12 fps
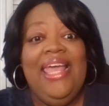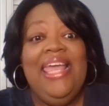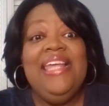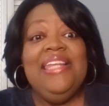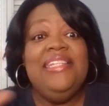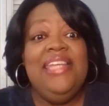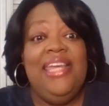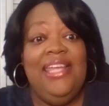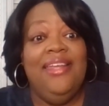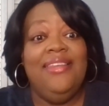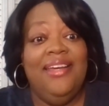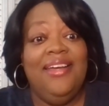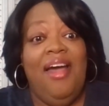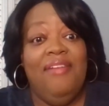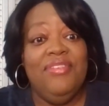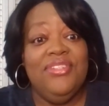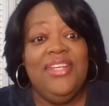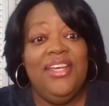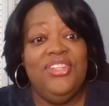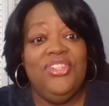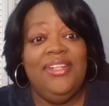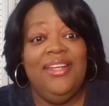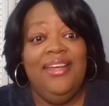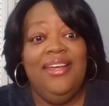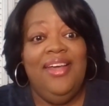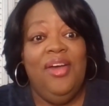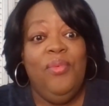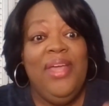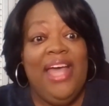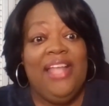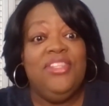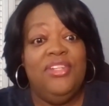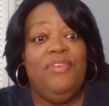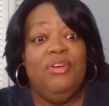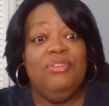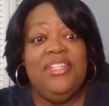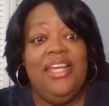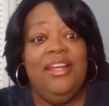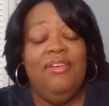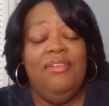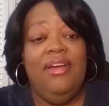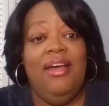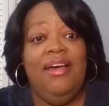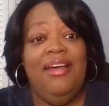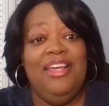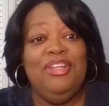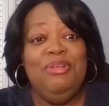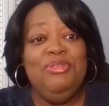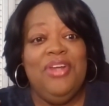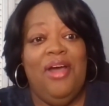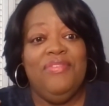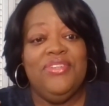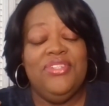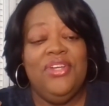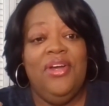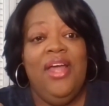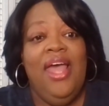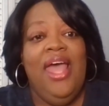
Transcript: ending the conversation. We got the diversity and inclusion officer.